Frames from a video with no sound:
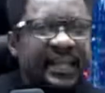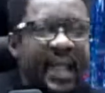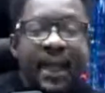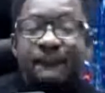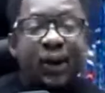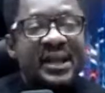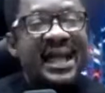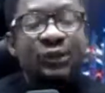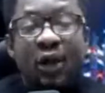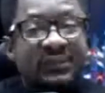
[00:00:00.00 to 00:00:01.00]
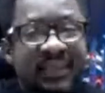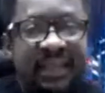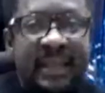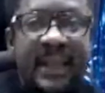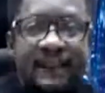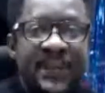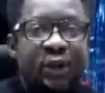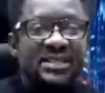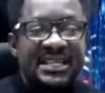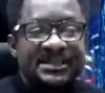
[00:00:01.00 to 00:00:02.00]
but cannot think because
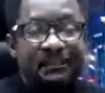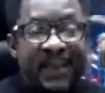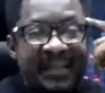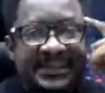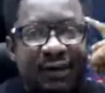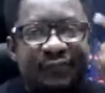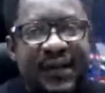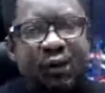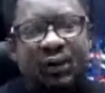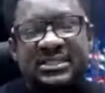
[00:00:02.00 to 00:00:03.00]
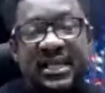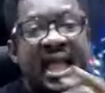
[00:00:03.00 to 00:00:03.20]
his mental faculty